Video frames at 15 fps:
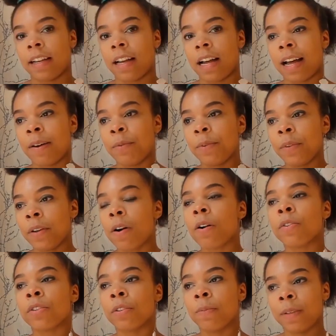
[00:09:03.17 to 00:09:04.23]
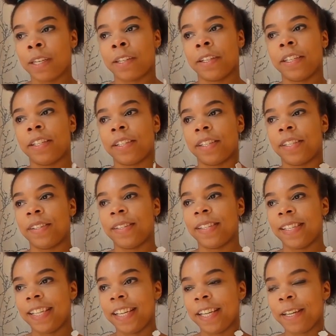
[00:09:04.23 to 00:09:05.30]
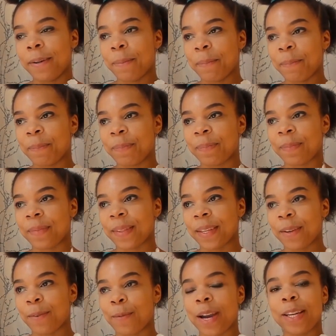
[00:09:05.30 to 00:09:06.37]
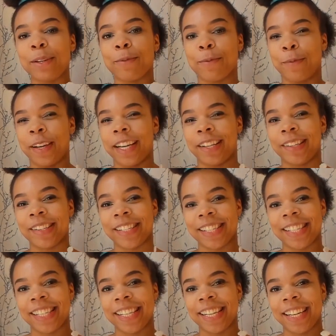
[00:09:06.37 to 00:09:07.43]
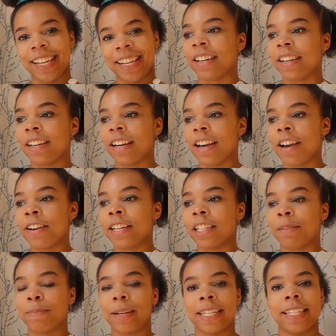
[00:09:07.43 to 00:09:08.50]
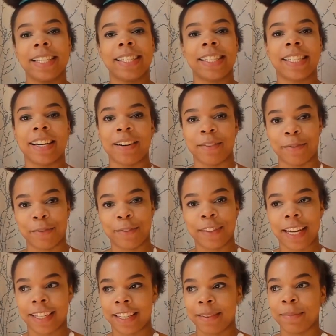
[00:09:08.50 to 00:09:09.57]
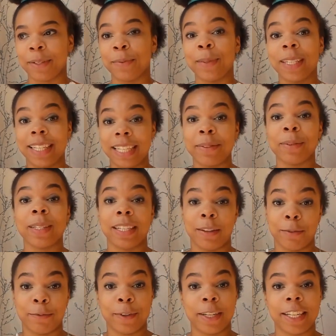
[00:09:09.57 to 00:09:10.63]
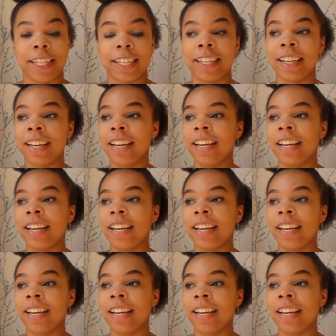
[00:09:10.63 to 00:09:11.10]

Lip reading: I would also be curious to see when it fails. Unexpected stuff that can be really, really funny.